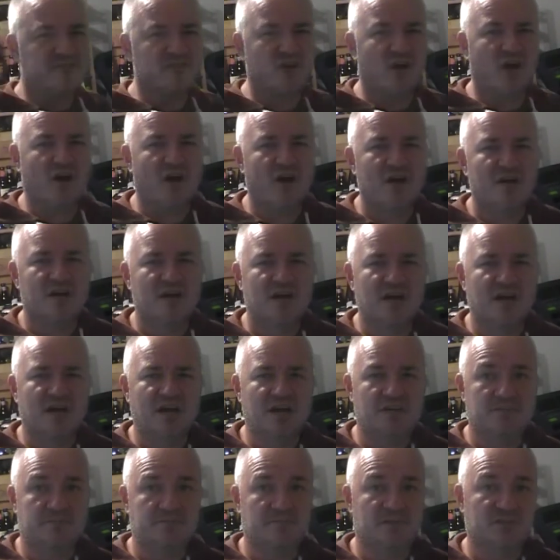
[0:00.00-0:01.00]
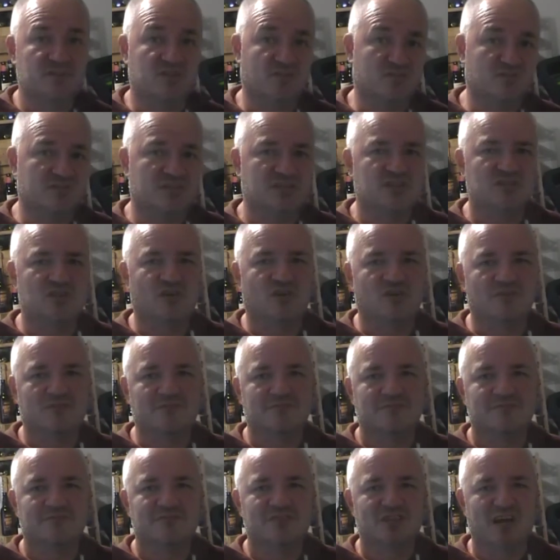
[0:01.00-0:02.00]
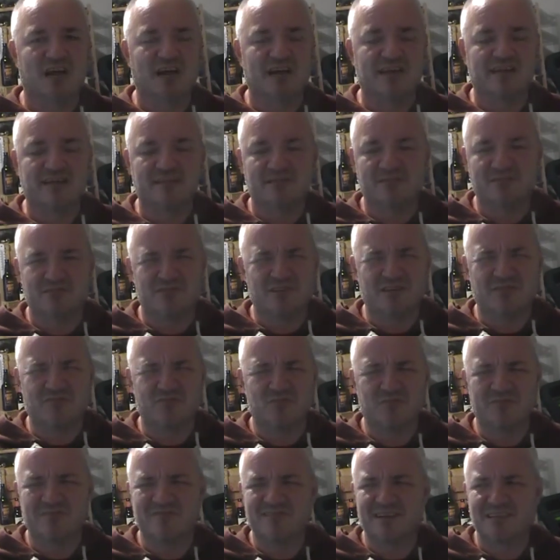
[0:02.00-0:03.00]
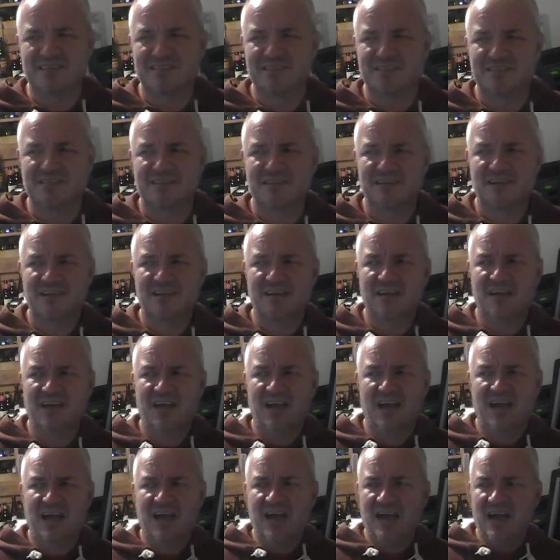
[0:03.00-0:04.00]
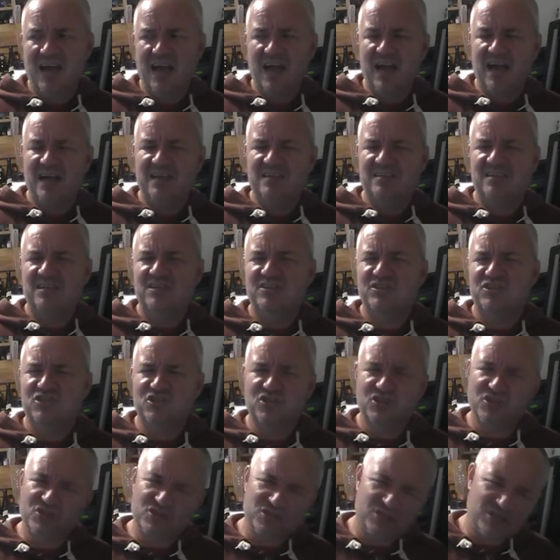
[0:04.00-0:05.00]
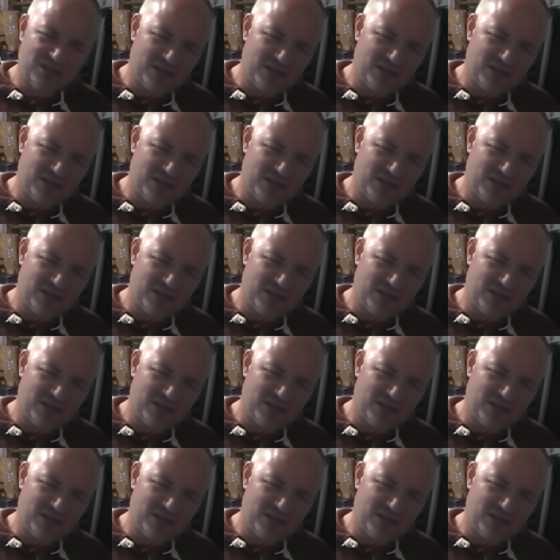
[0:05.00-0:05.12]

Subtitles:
got, as long as it's not cider, because that would be rancid. And just